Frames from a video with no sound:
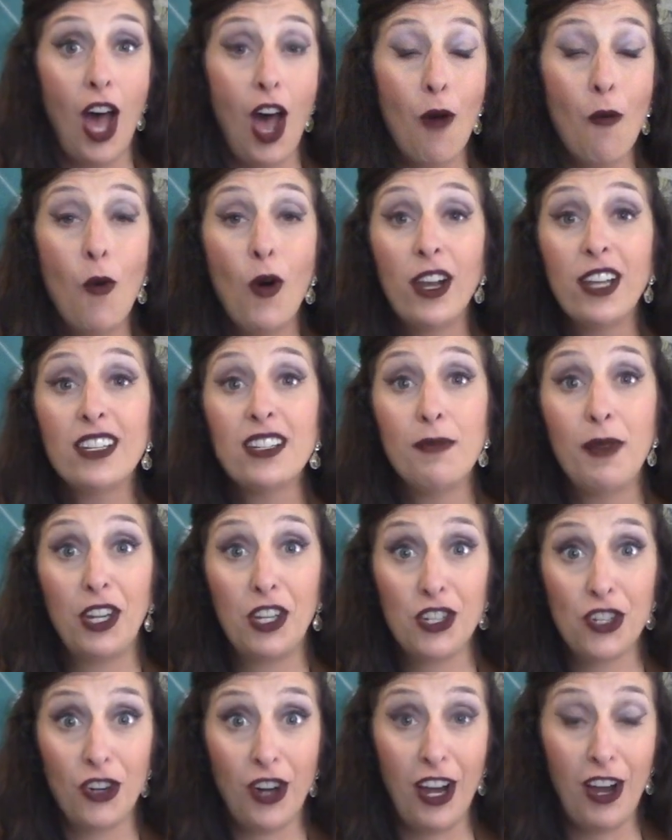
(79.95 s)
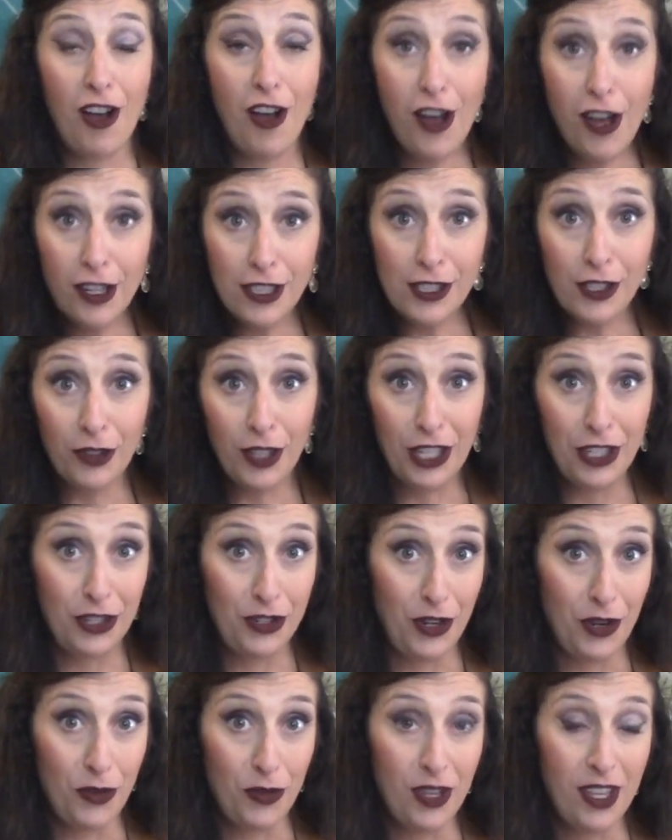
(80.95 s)
Wanted to make sure I also let you
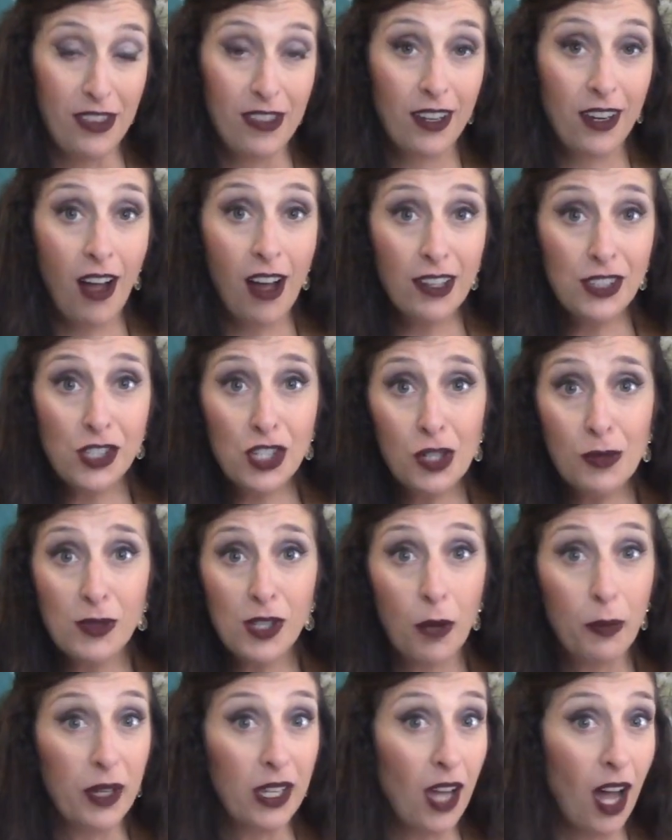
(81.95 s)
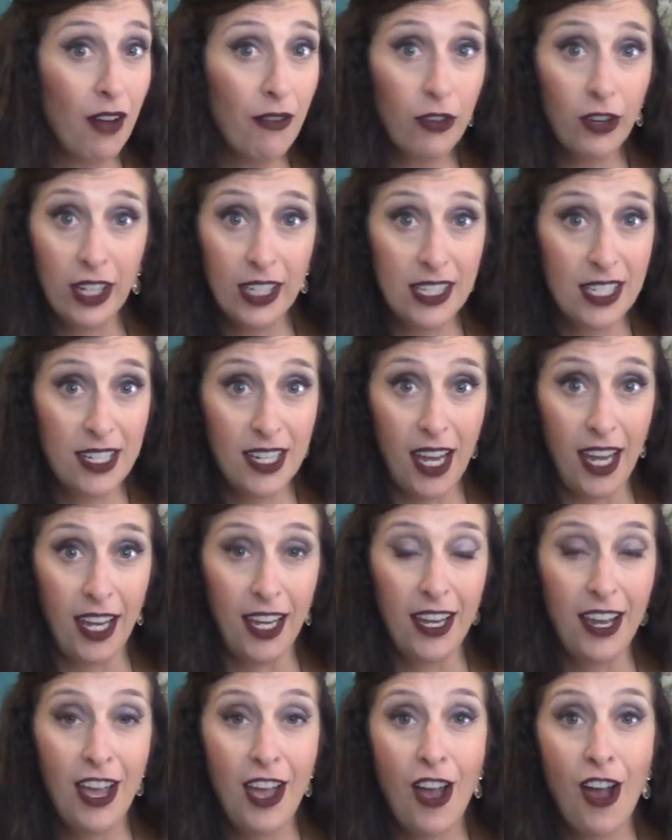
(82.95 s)
know that the costumes I'll be covering
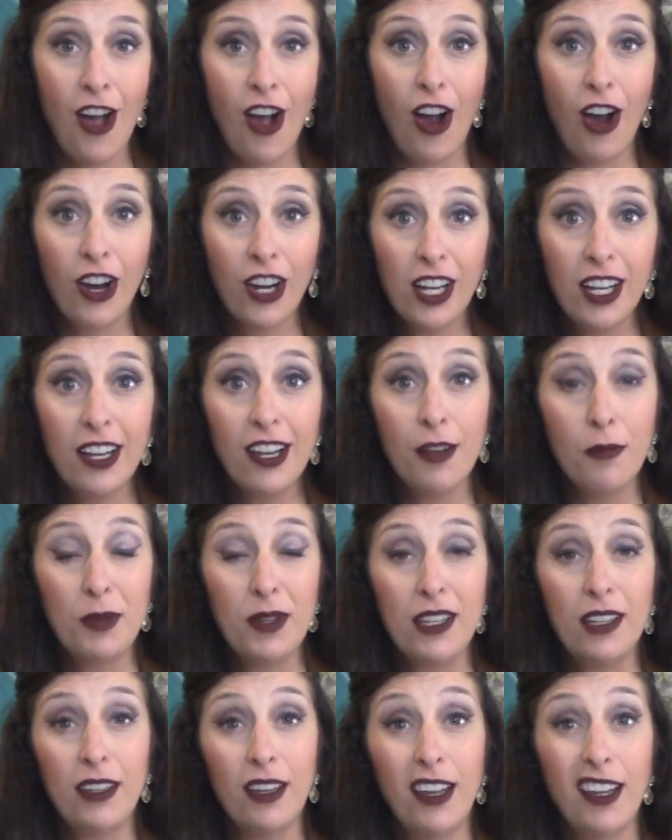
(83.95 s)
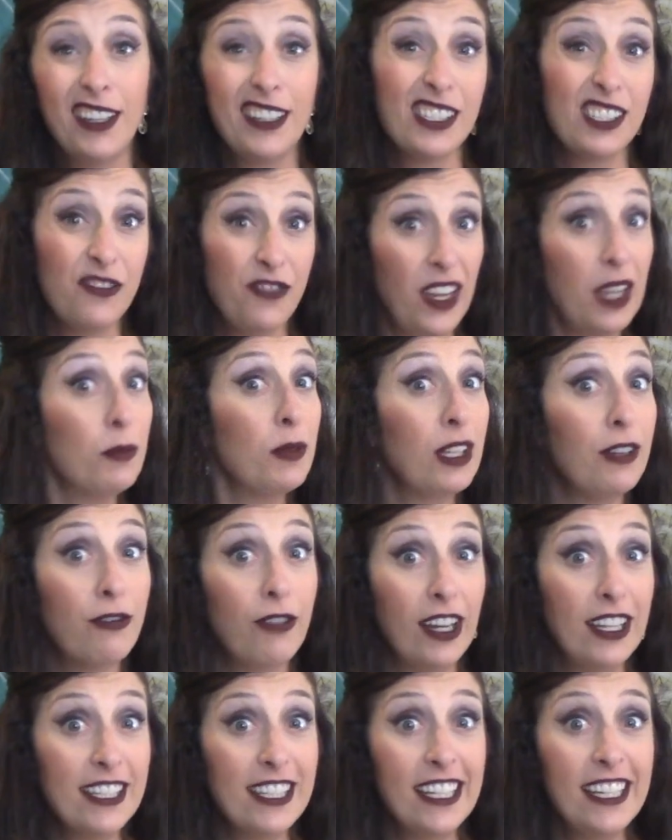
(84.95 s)
today are going to be, I guess, family
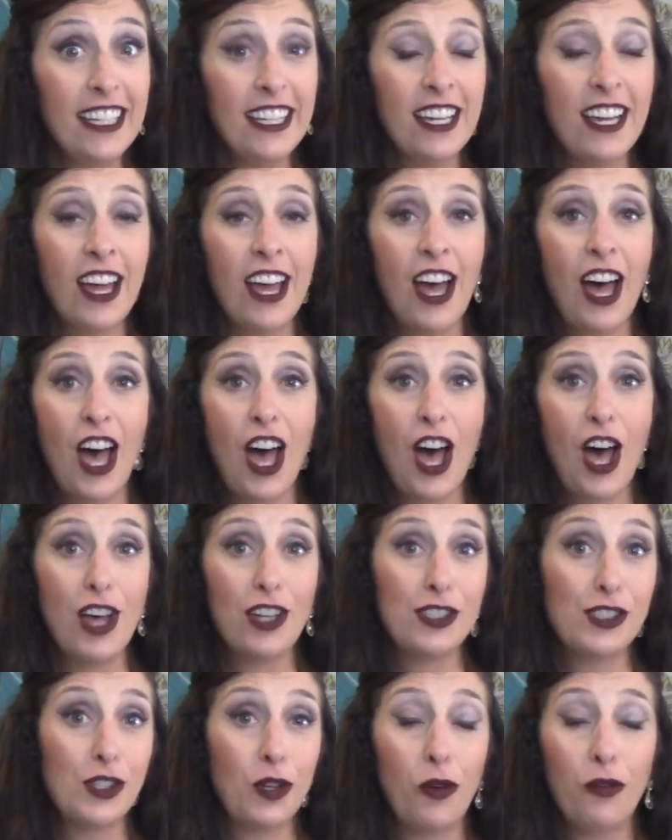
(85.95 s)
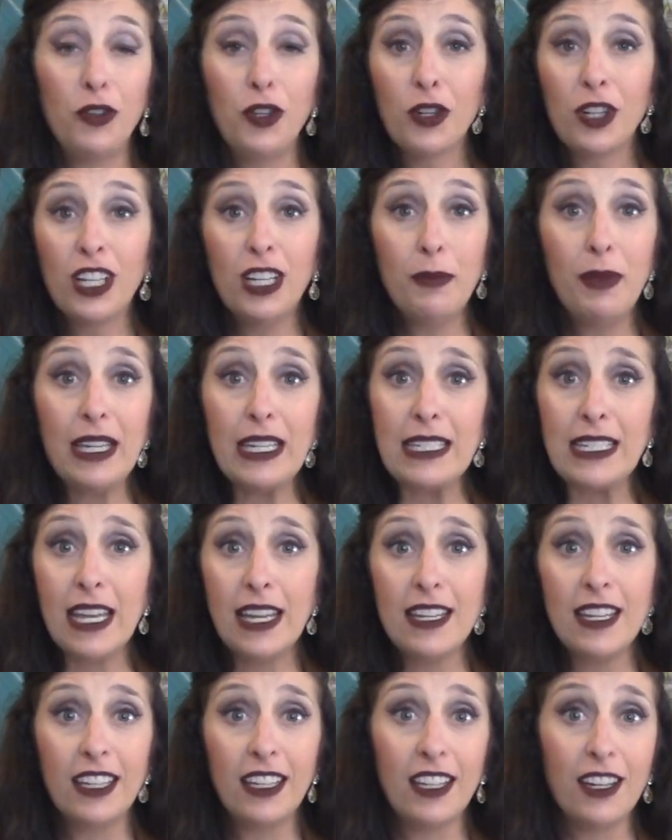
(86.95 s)
friendly. So if you're going to be
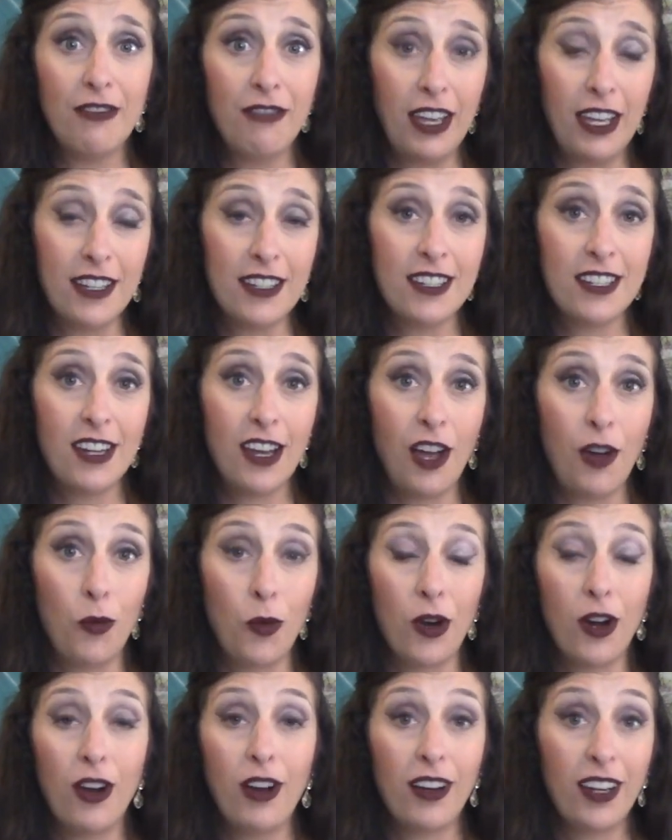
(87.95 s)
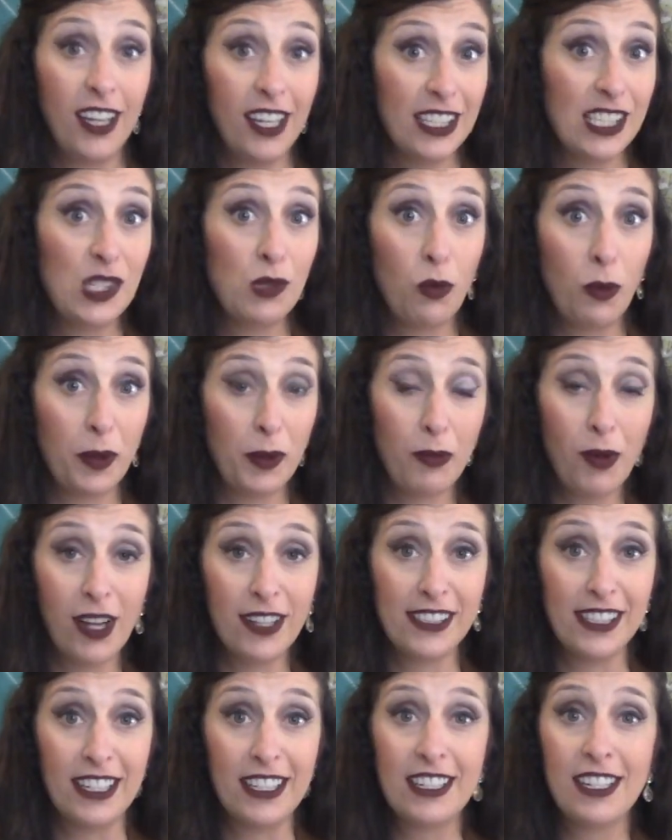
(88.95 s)
attending an event where kids will be
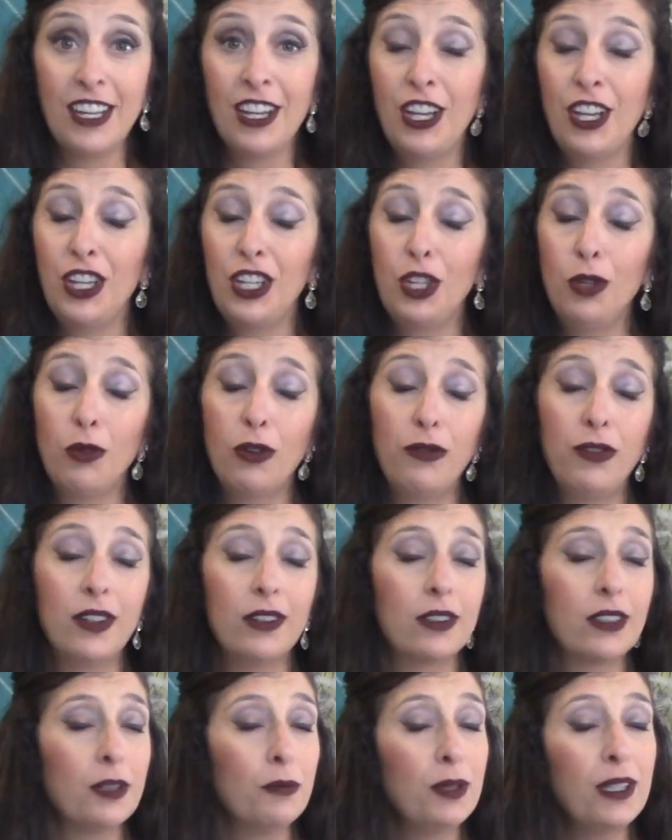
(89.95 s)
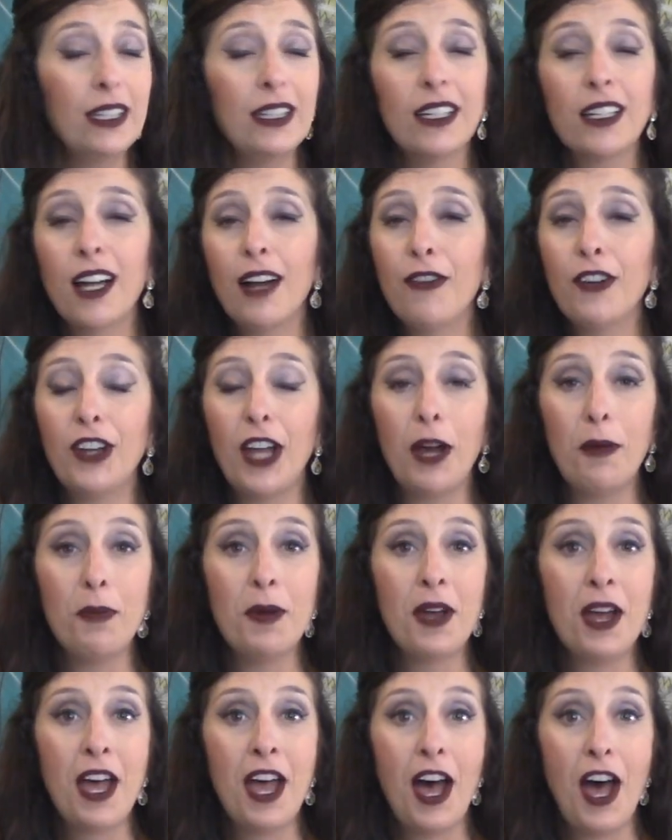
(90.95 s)
present, you will feel completely covered up
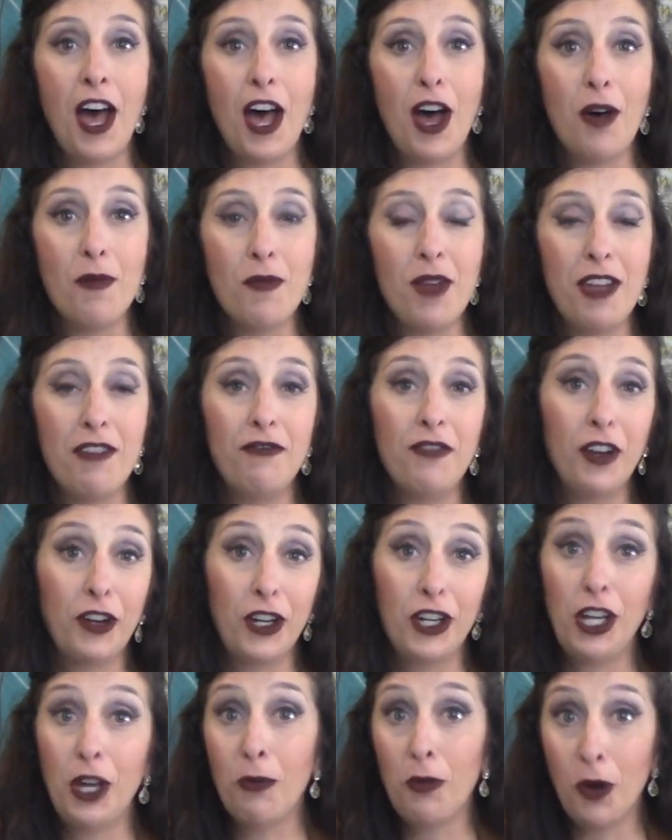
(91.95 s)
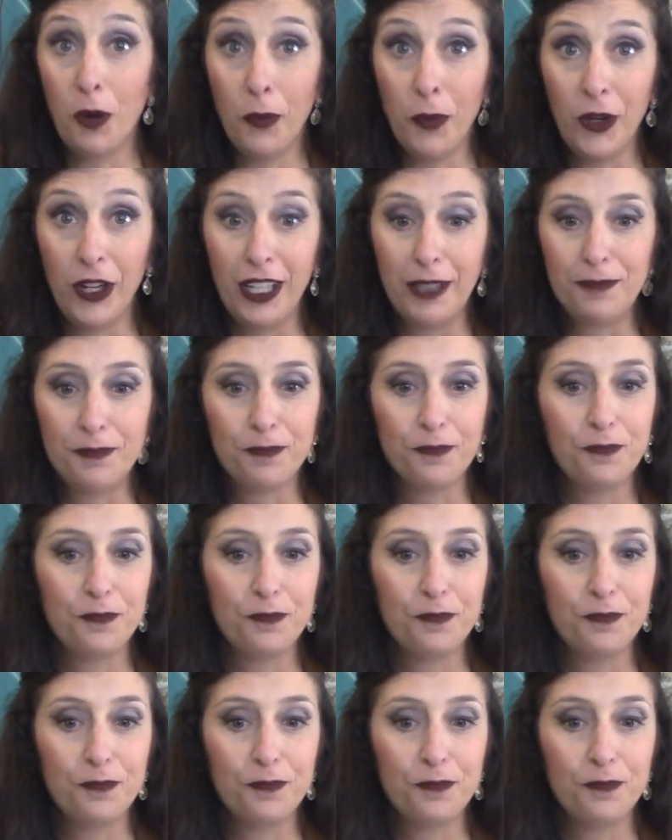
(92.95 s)
and very appropriate.